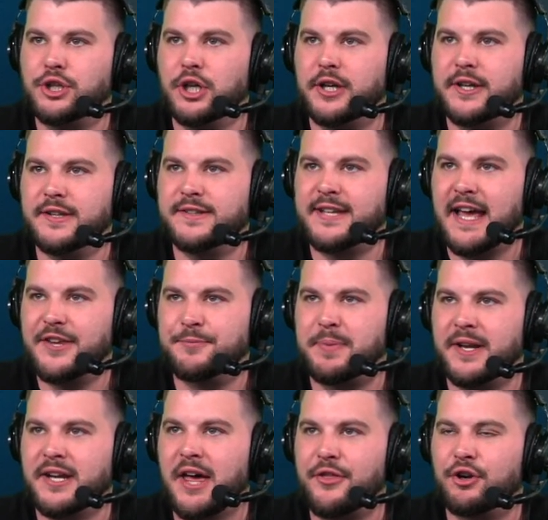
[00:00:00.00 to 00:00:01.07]
Good contest, but
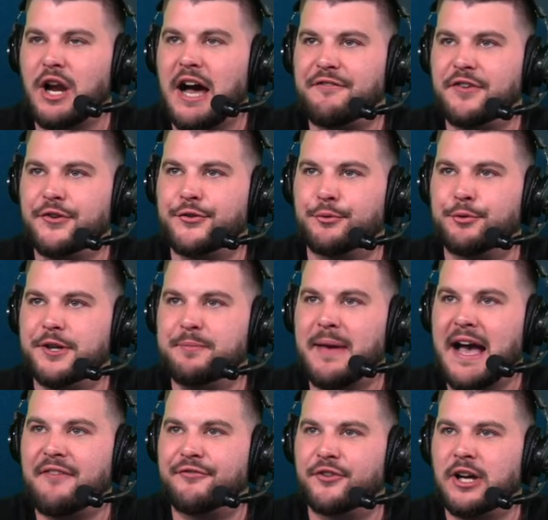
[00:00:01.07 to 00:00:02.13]
another offensive
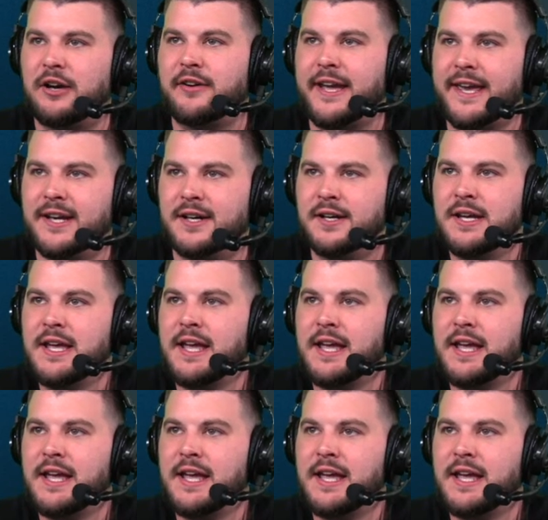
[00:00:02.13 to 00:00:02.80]
rebound for Atlanta.